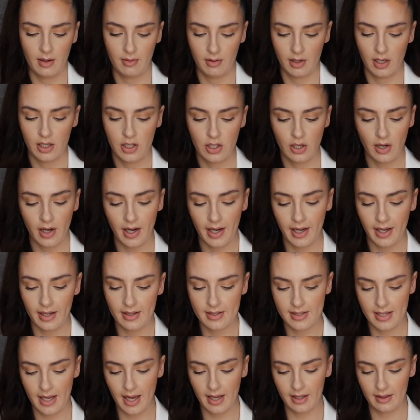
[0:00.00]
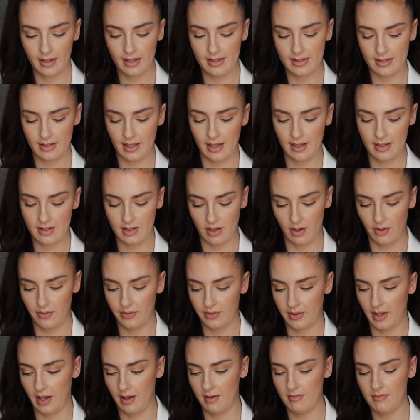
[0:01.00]
I'm gonna try and take these things
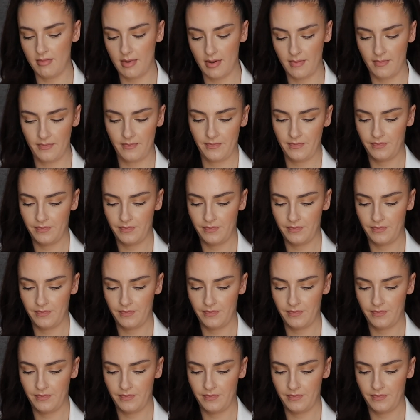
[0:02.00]
off them